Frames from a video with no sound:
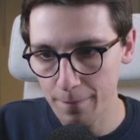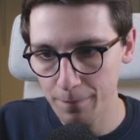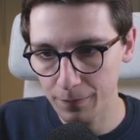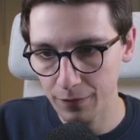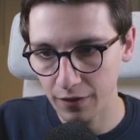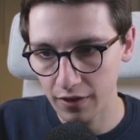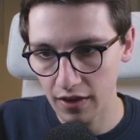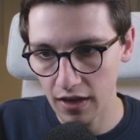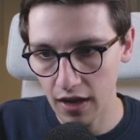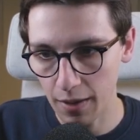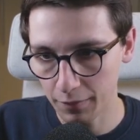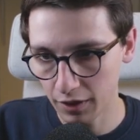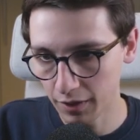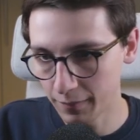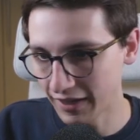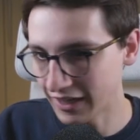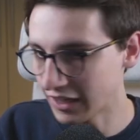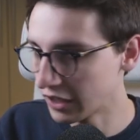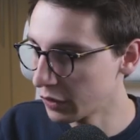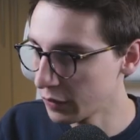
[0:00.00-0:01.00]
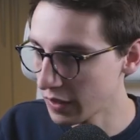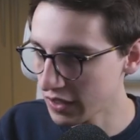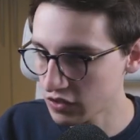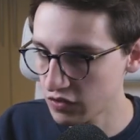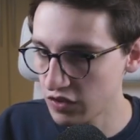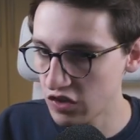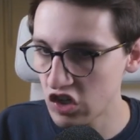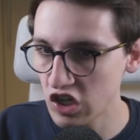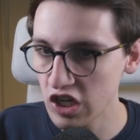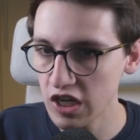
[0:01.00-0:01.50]
I'm going to make a new
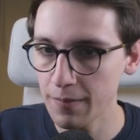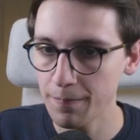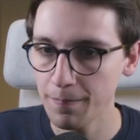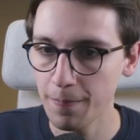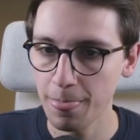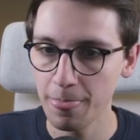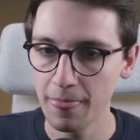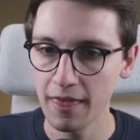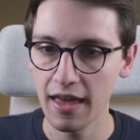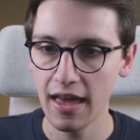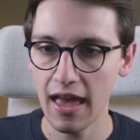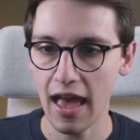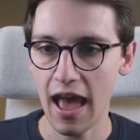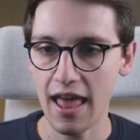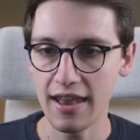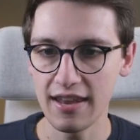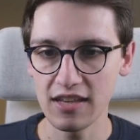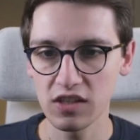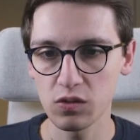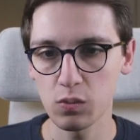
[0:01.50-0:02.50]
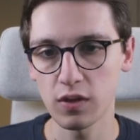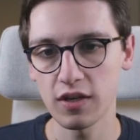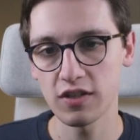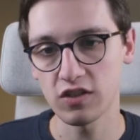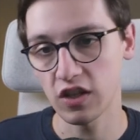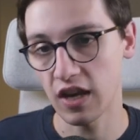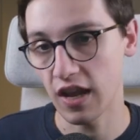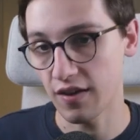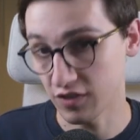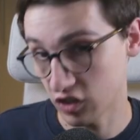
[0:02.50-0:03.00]
SVG, and this one is going to
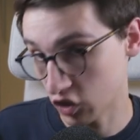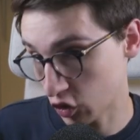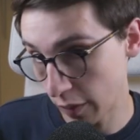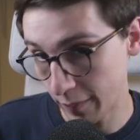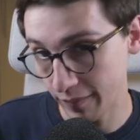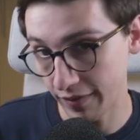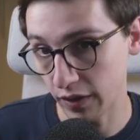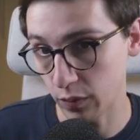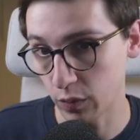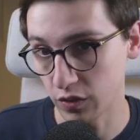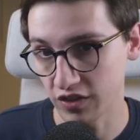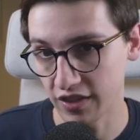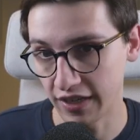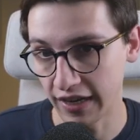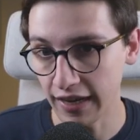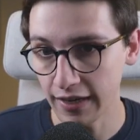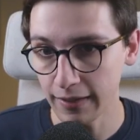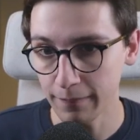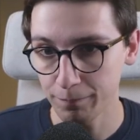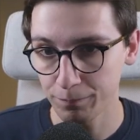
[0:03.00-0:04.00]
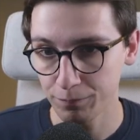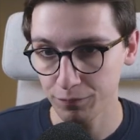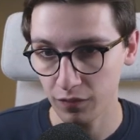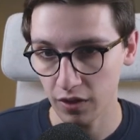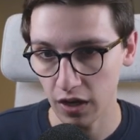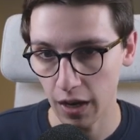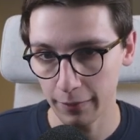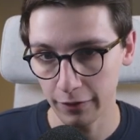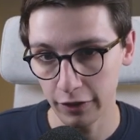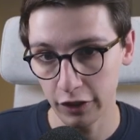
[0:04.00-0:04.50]
have a script tag once again. I'm
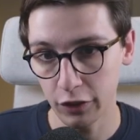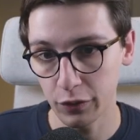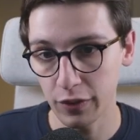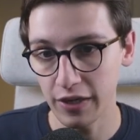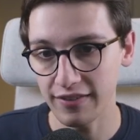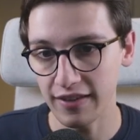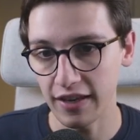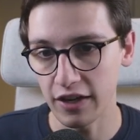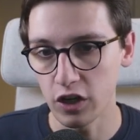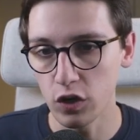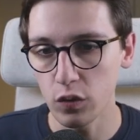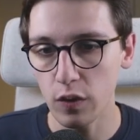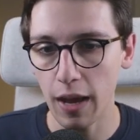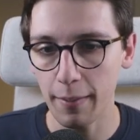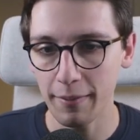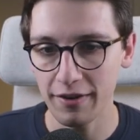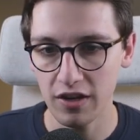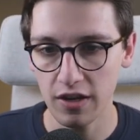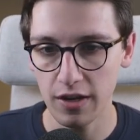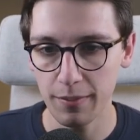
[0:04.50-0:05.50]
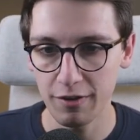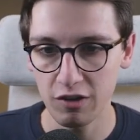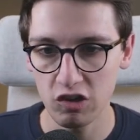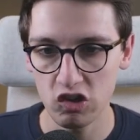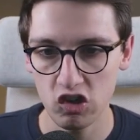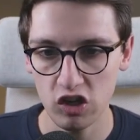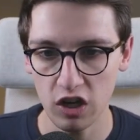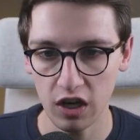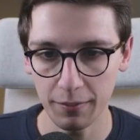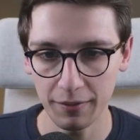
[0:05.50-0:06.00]
going to create a new image,
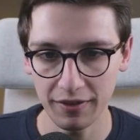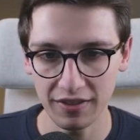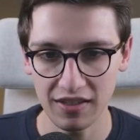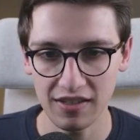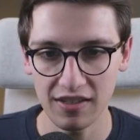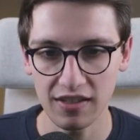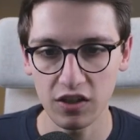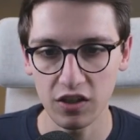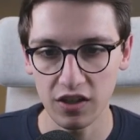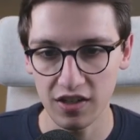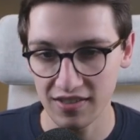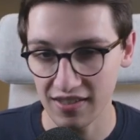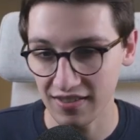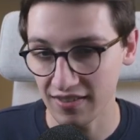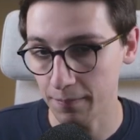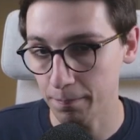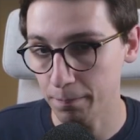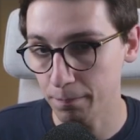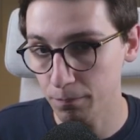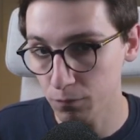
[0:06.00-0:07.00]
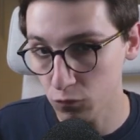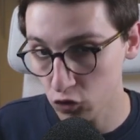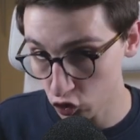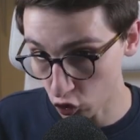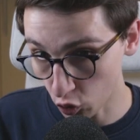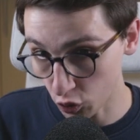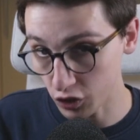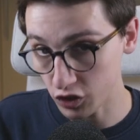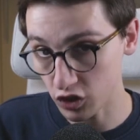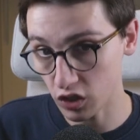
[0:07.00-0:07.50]
and I'm going to set the
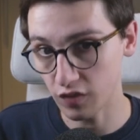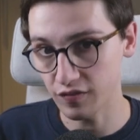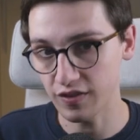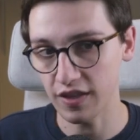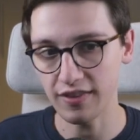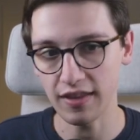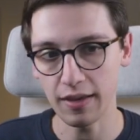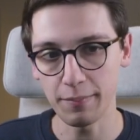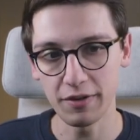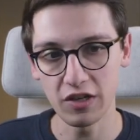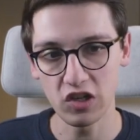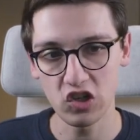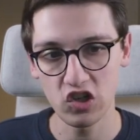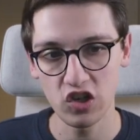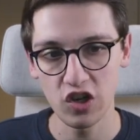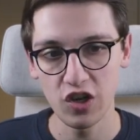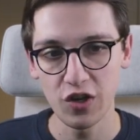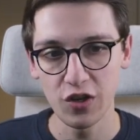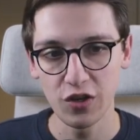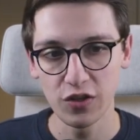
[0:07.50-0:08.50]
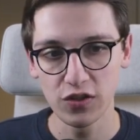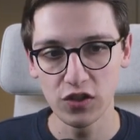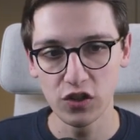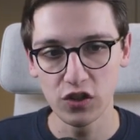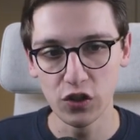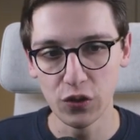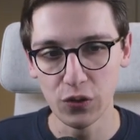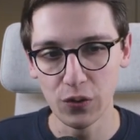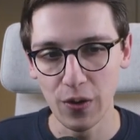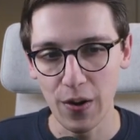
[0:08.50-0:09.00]
source of that image
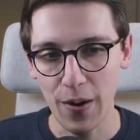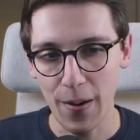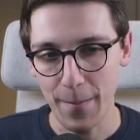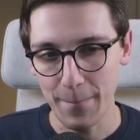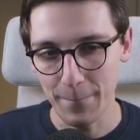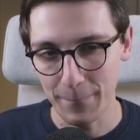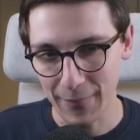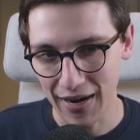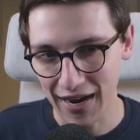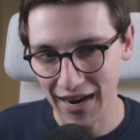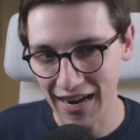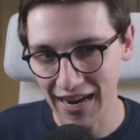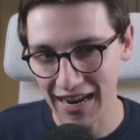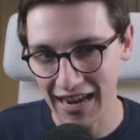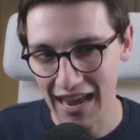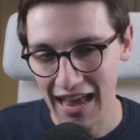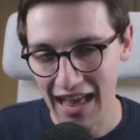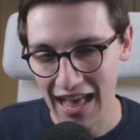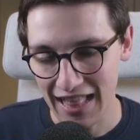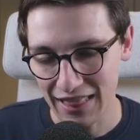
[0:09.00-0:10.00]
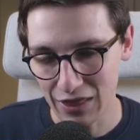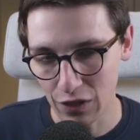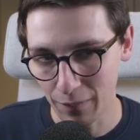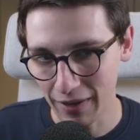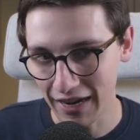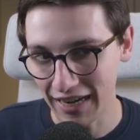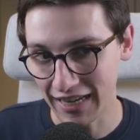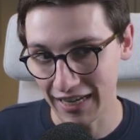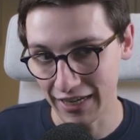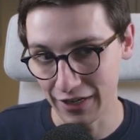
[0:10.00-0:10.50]
to my domain
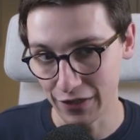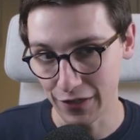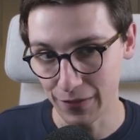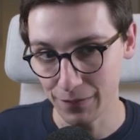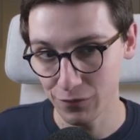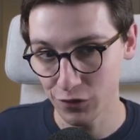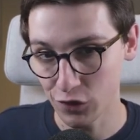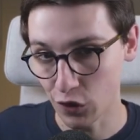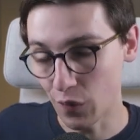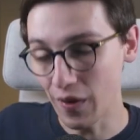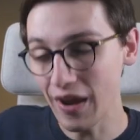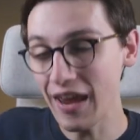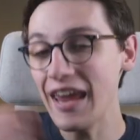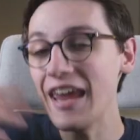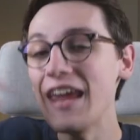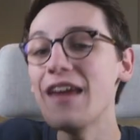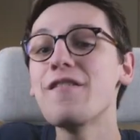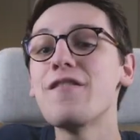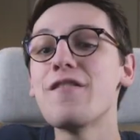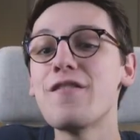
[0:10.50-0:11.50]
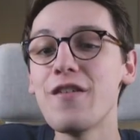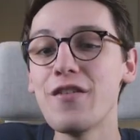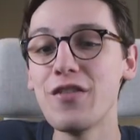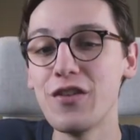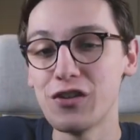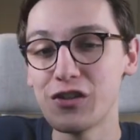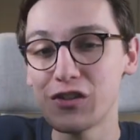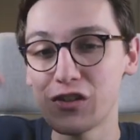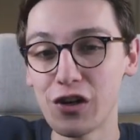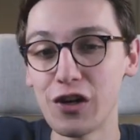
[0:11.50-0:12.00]
here. So if the
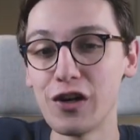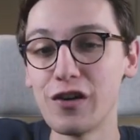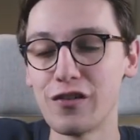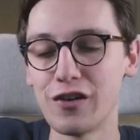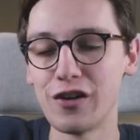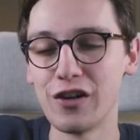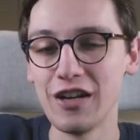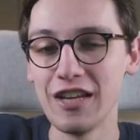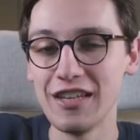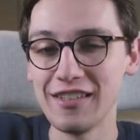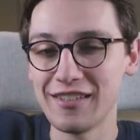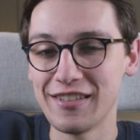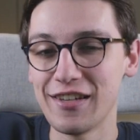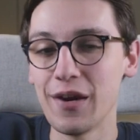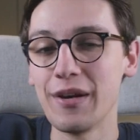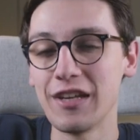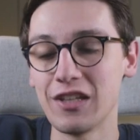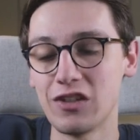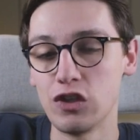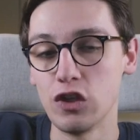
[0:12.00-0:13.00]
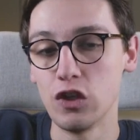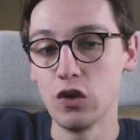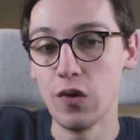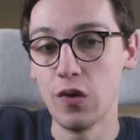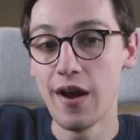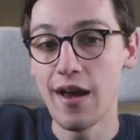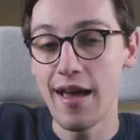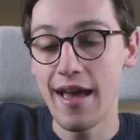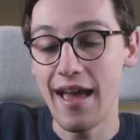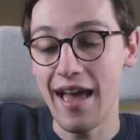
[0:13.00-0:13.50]
server is going to
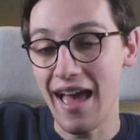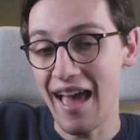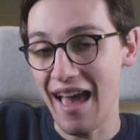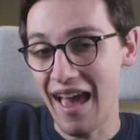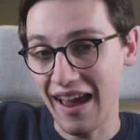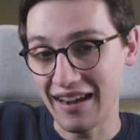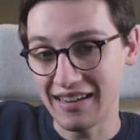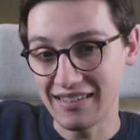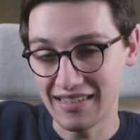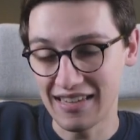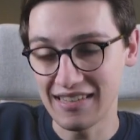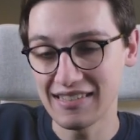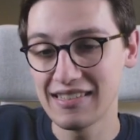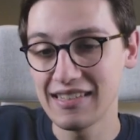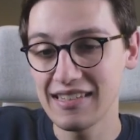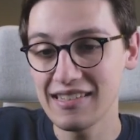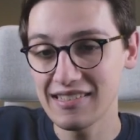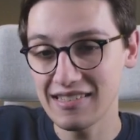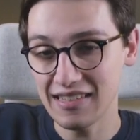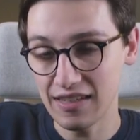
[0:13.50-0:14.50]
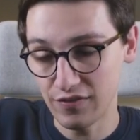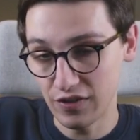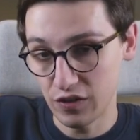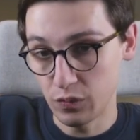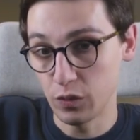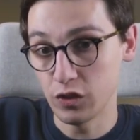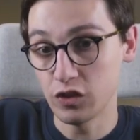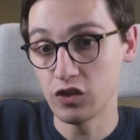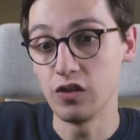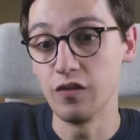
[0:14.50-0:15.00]
access this, if it
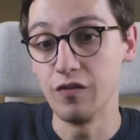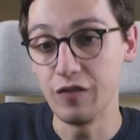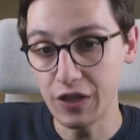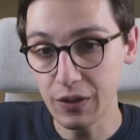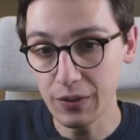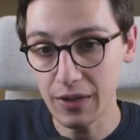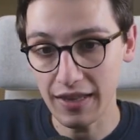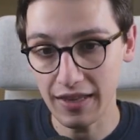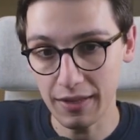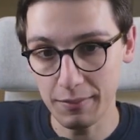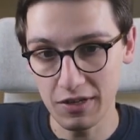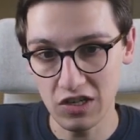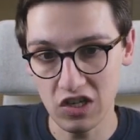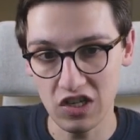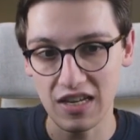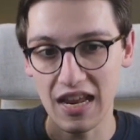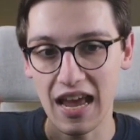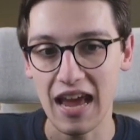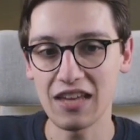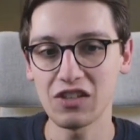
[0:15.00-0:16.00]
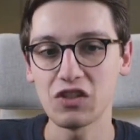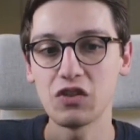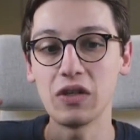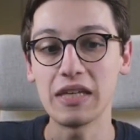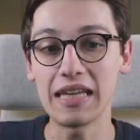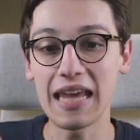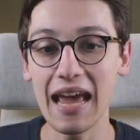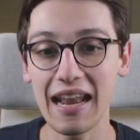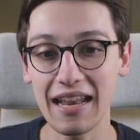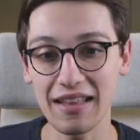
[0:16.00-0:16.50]
wants to view that image, it has to
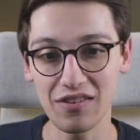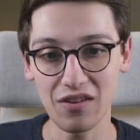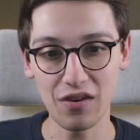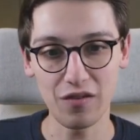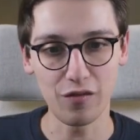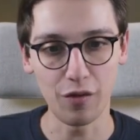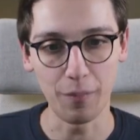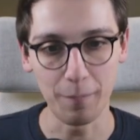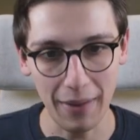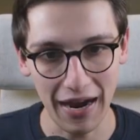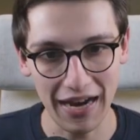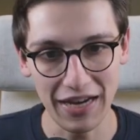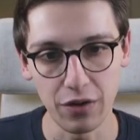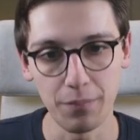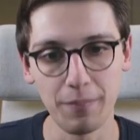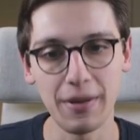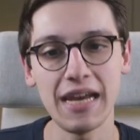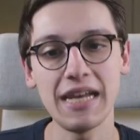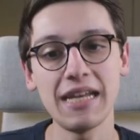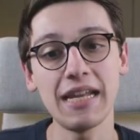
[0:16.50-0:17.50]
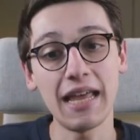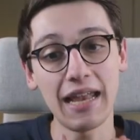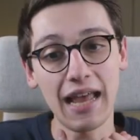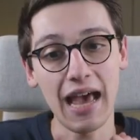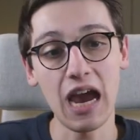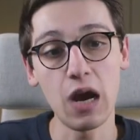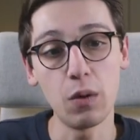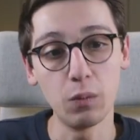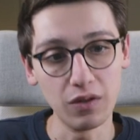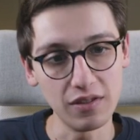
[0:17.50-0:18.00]
get it from my domain, and I
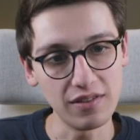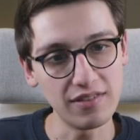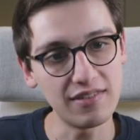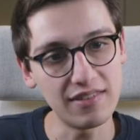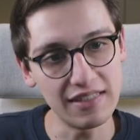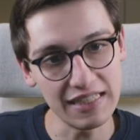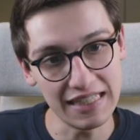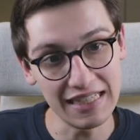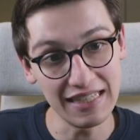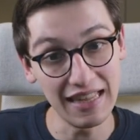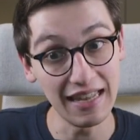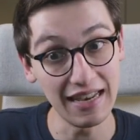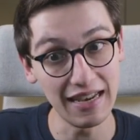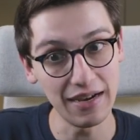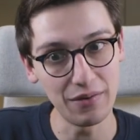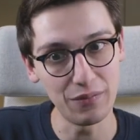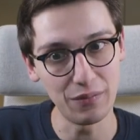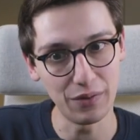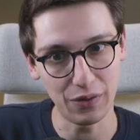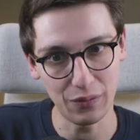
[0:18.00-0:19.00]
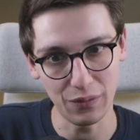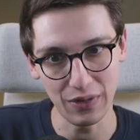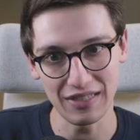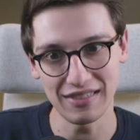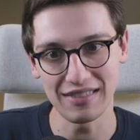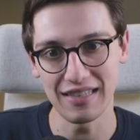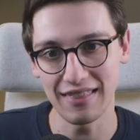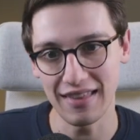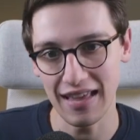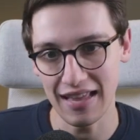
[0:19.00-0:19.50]
will see that it
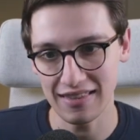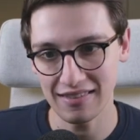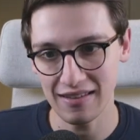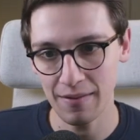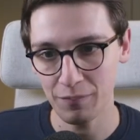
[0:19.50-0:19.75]
requested that.